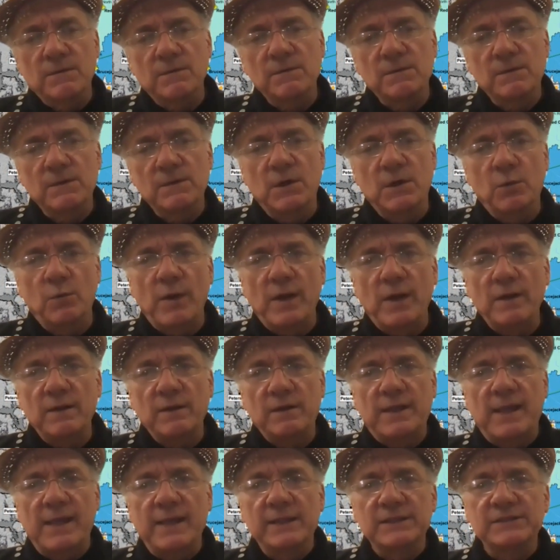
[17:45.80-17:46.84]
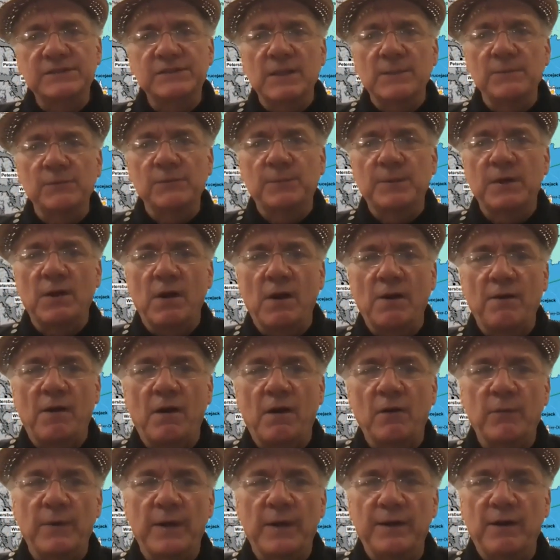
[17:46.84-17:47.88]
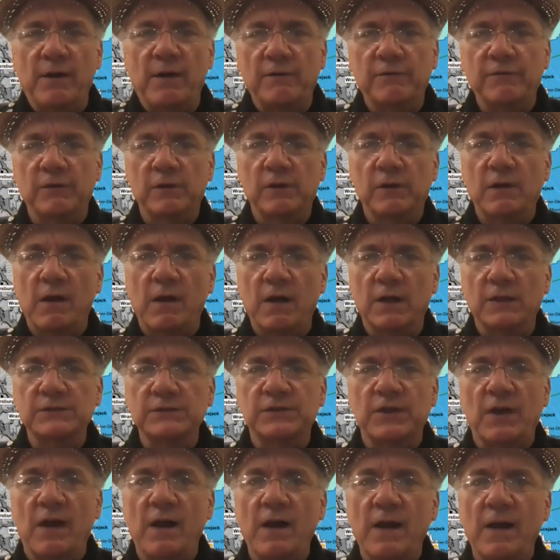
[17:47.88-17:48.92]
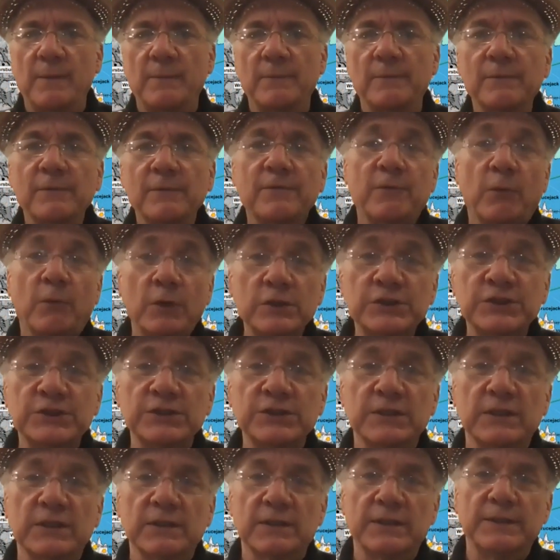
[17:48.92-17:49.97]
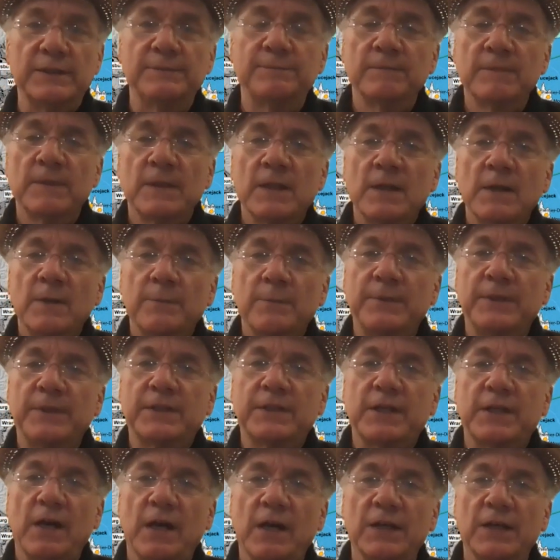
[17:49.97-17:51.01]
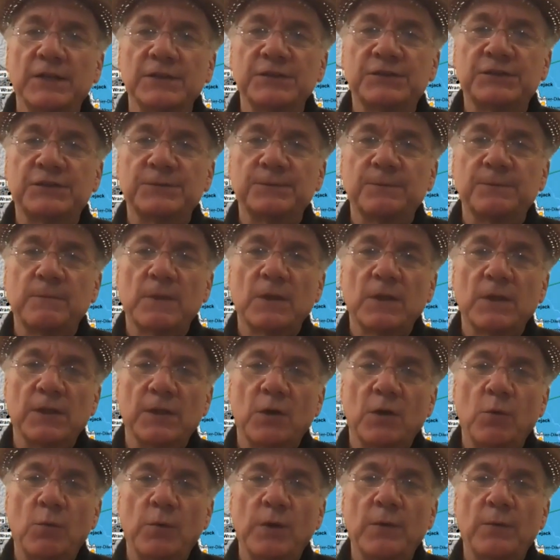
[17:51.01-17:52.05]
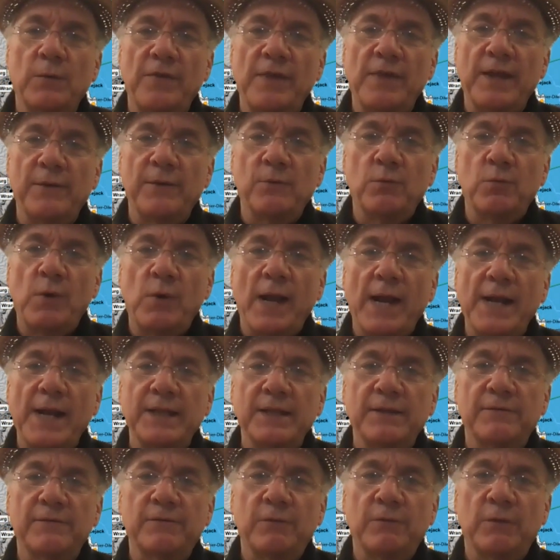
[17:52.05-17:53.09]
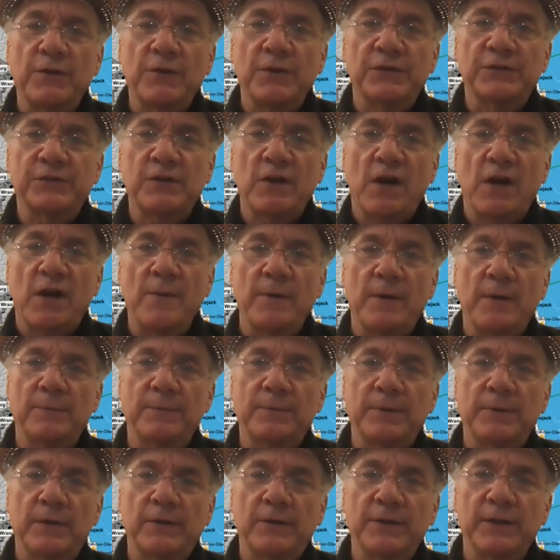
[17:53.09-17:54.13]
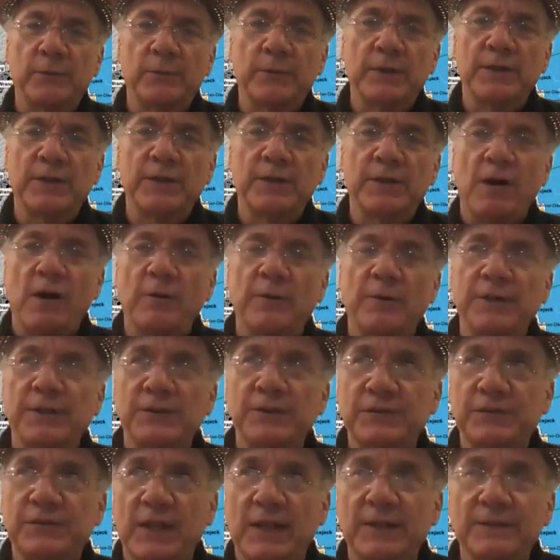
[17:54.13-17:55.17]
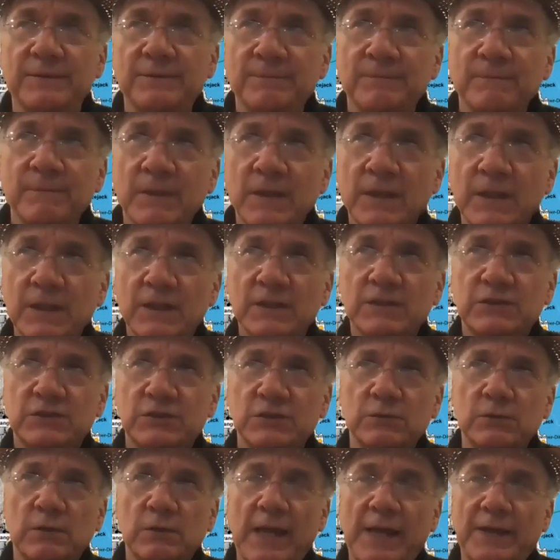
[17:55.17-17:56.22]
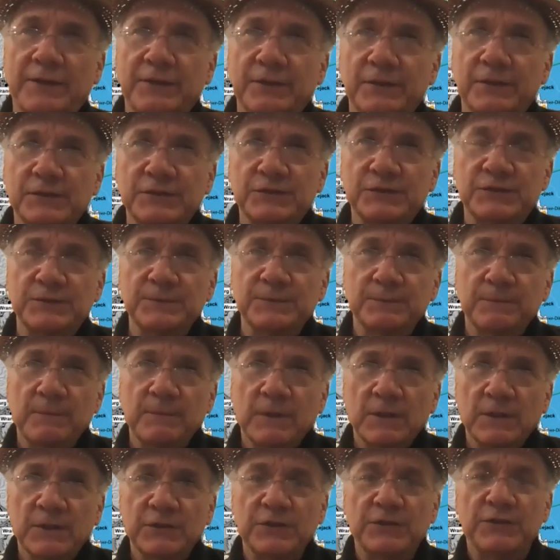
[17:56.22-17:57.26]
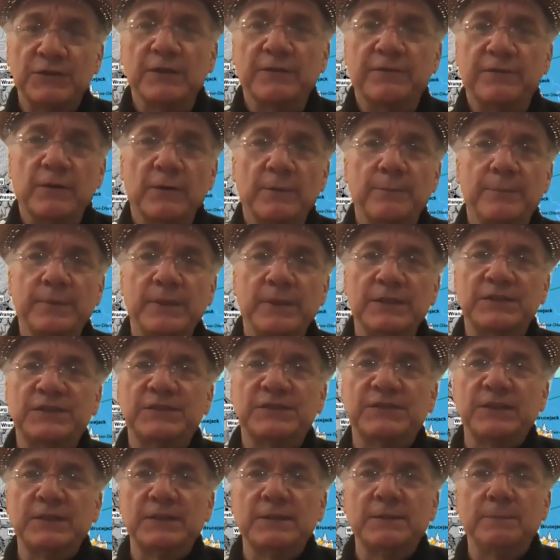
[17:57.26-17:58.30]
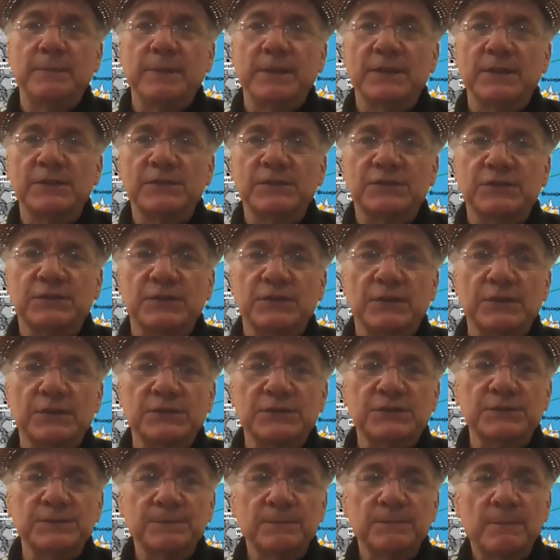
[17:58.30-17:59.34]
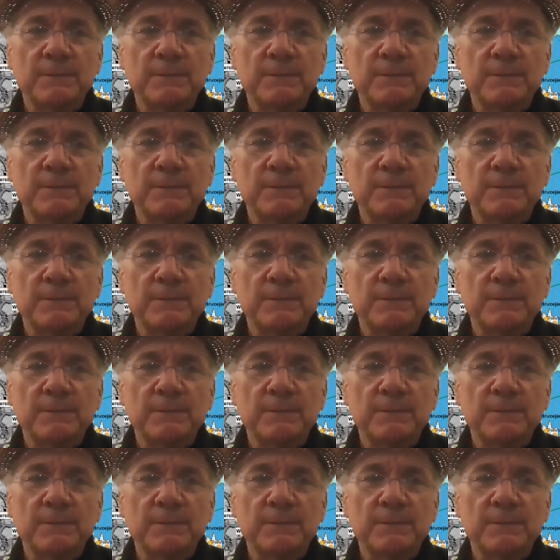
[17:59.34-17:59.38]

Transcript: KSM's been on our radar for a long time, fortunately, because, we were then ready for this comment period. We had already sent 2 letters to different BC ministers